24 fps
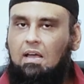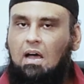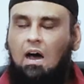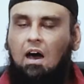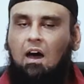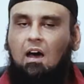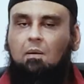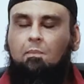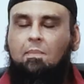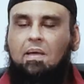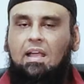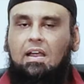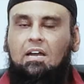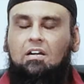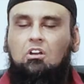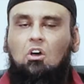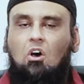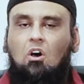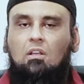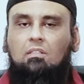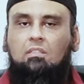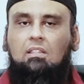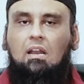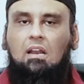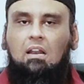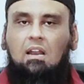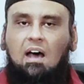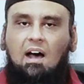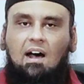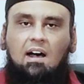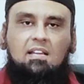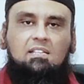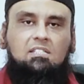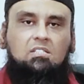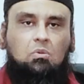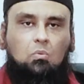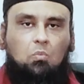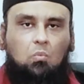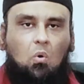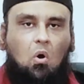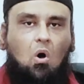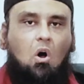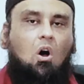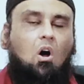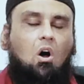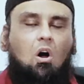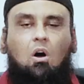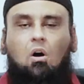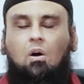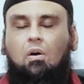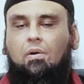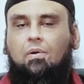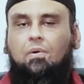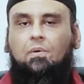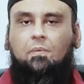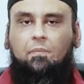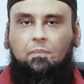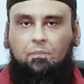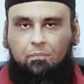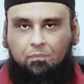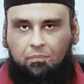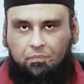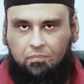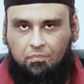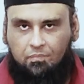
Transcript: Armageddon, the last war.